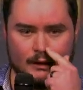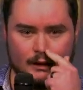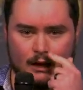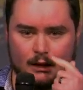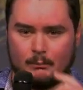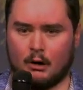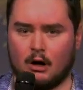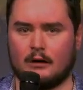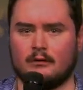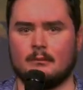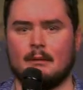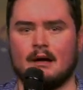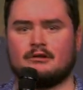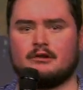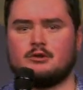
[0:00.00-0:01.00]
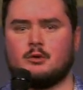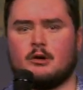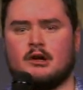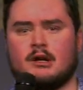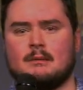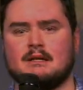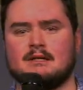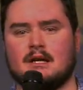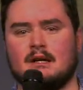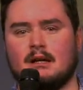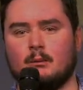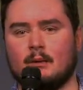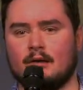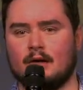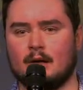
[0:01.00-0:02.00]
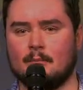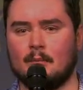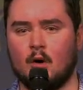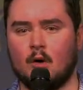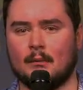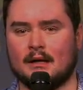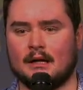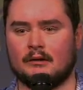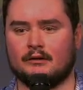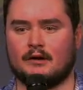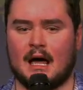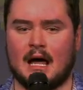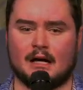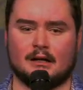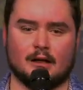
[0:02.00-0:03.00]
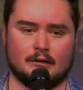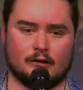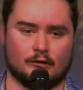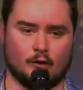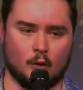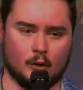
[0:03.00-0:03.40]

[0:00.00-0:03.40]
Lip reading: Part of the message we're going to be dealing with in a moment is tackling this whole